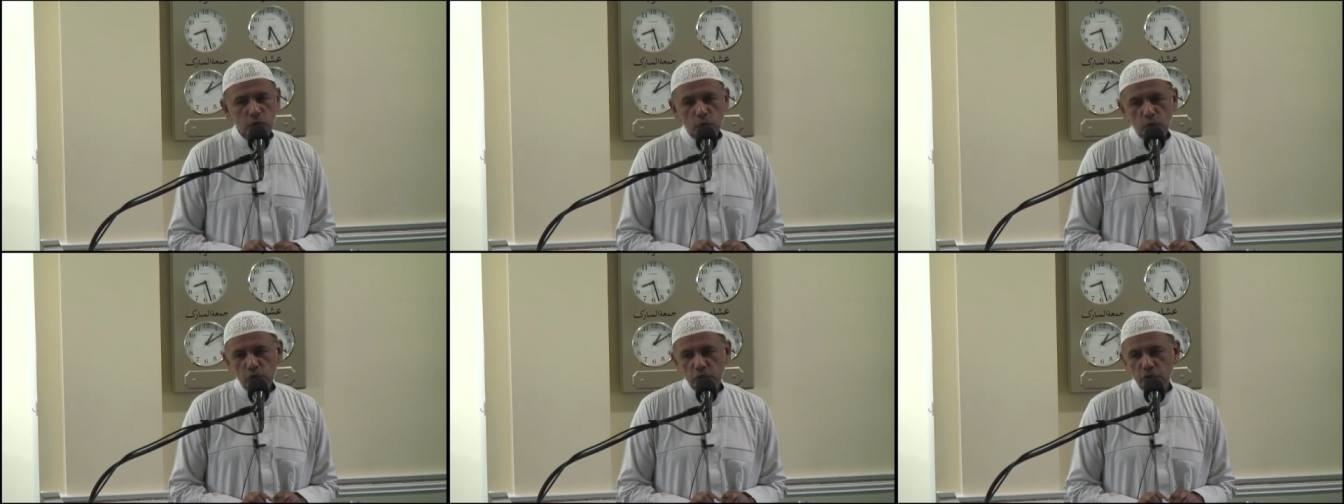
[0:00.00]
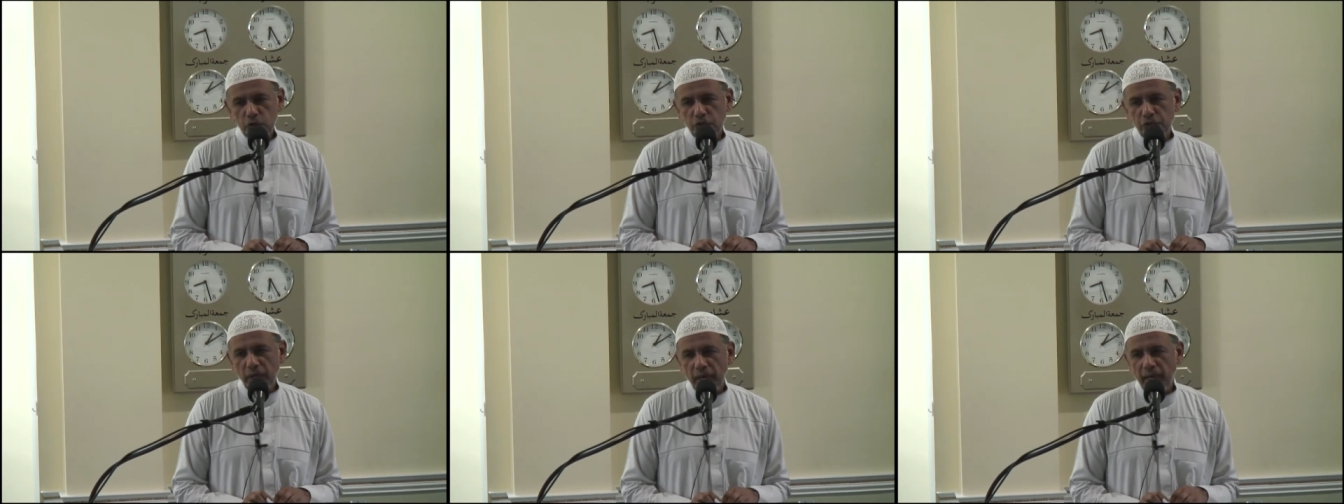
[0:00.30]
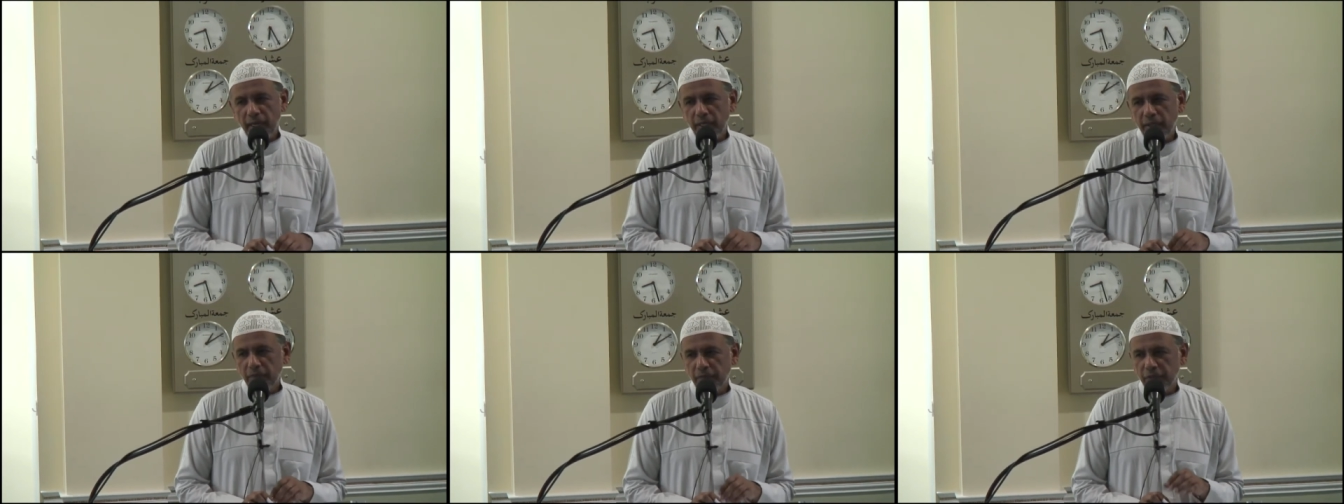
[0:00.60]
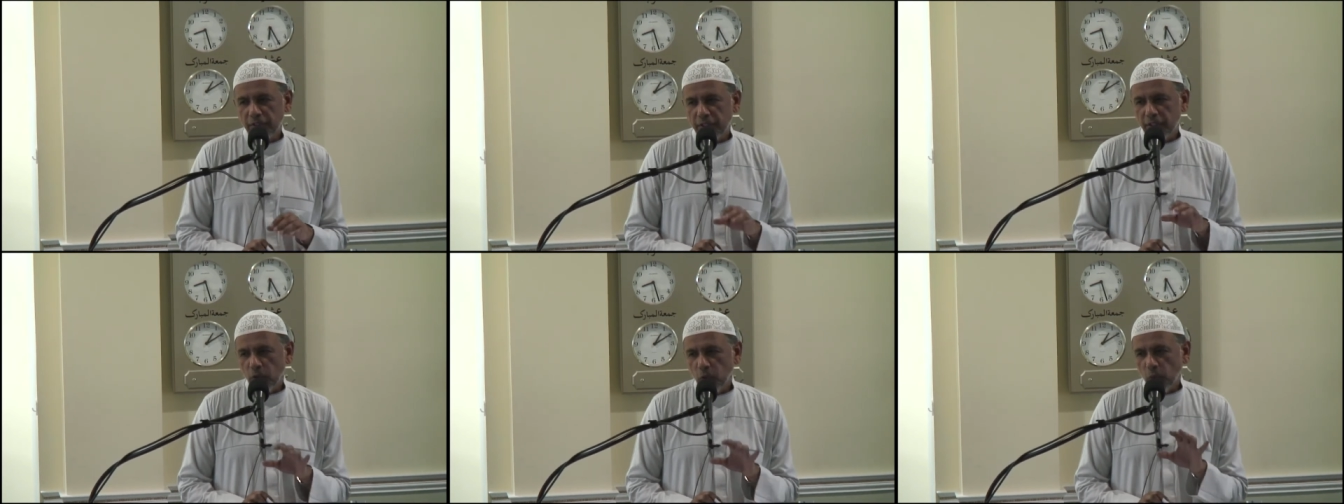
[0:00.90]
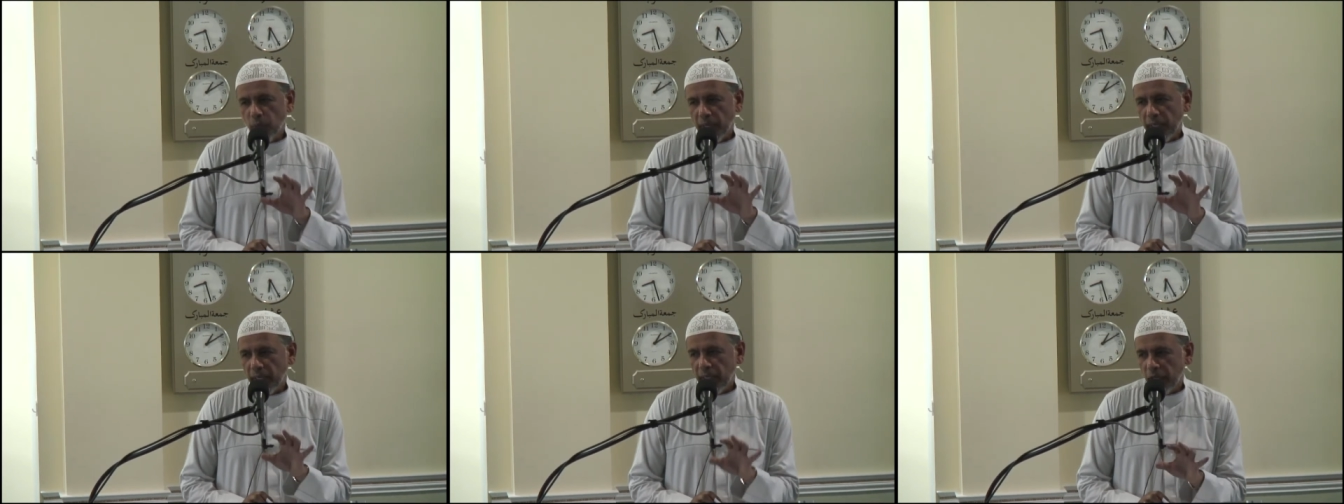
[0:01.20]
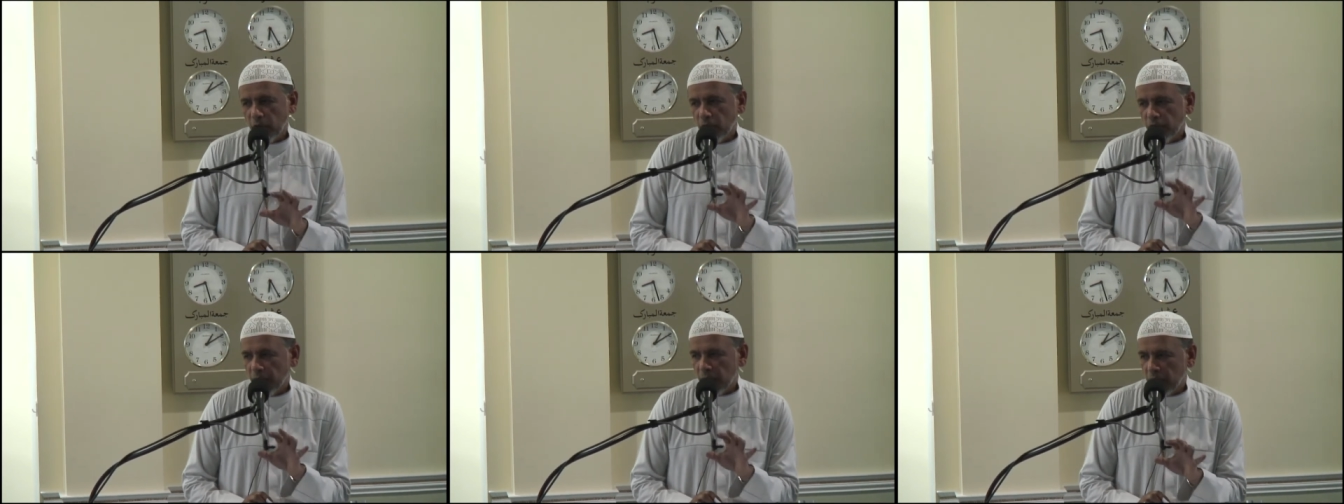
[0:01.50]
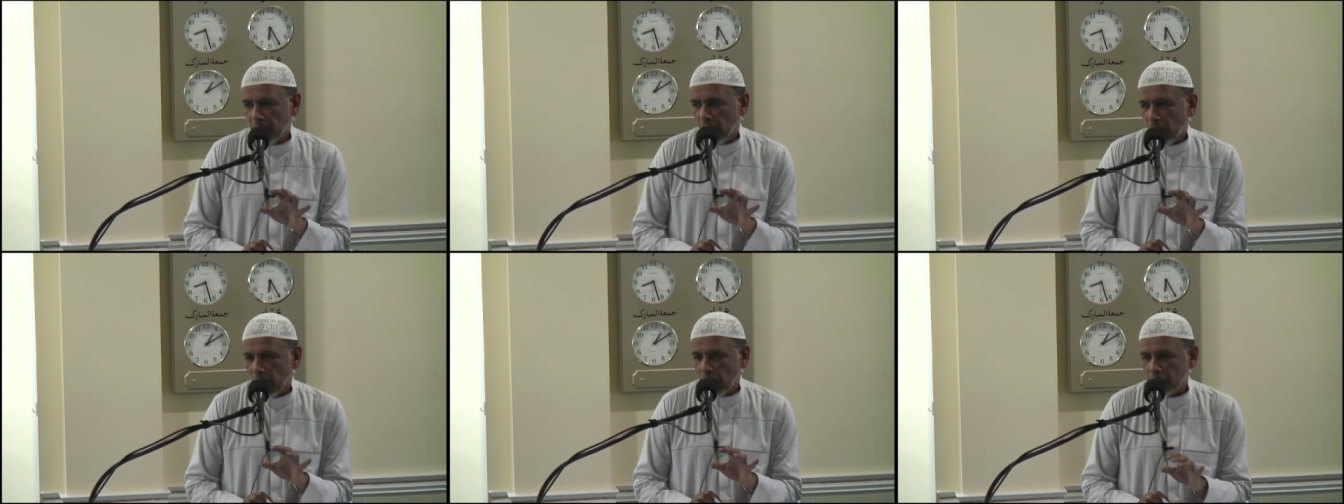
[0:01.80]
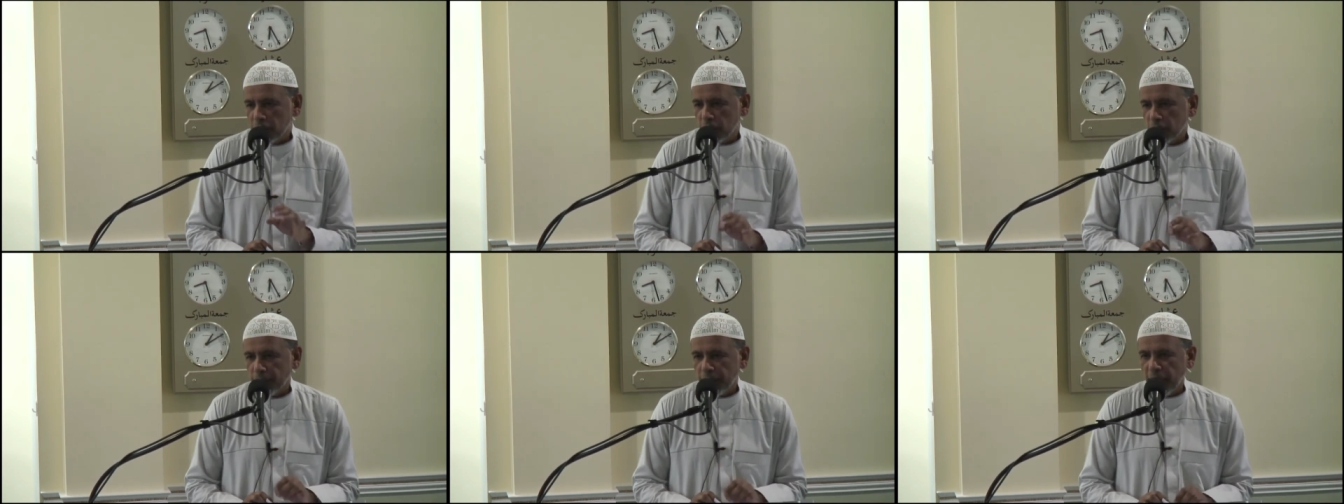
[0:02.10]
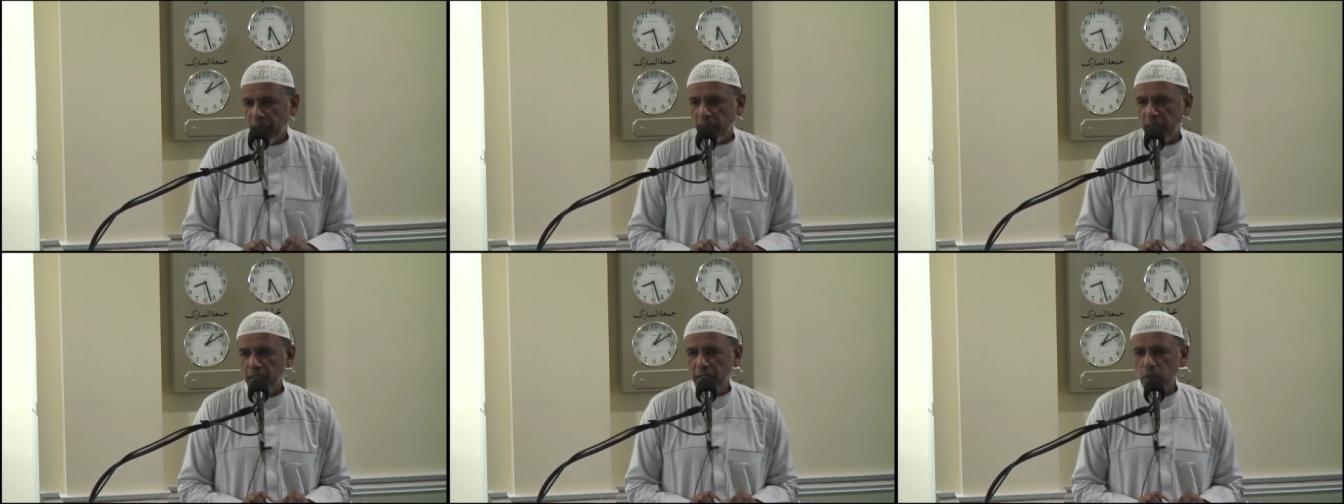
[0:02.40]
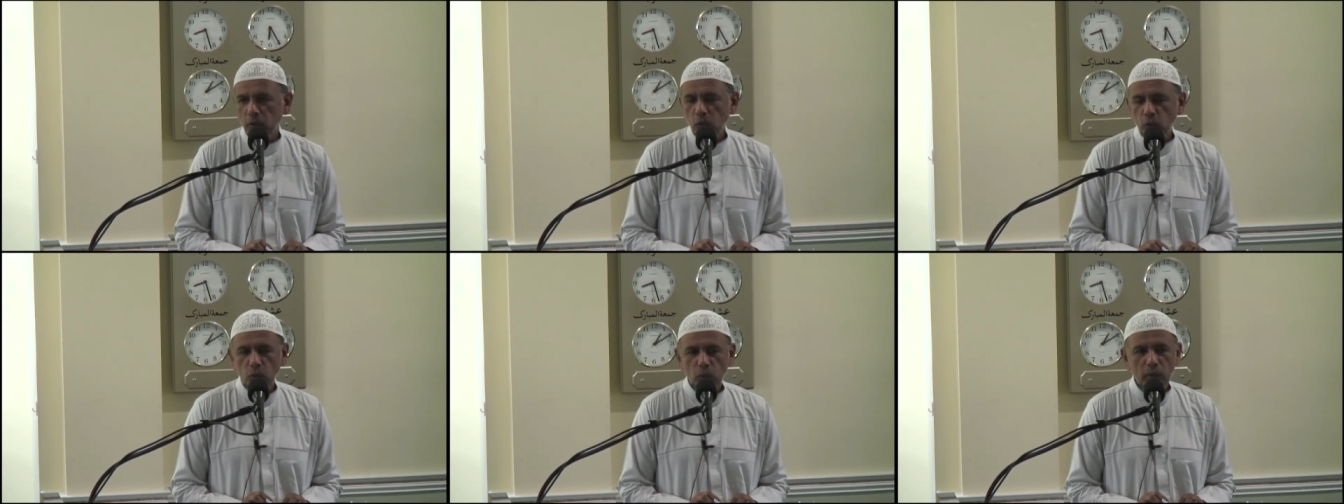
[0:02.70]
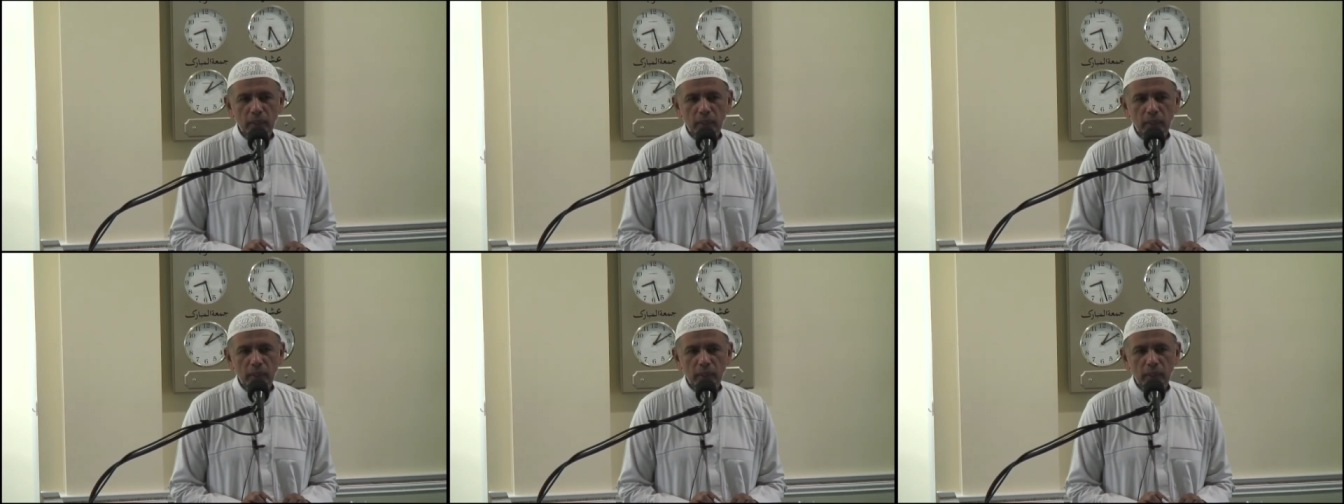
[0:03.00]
who strive in the way of Allah subhanahu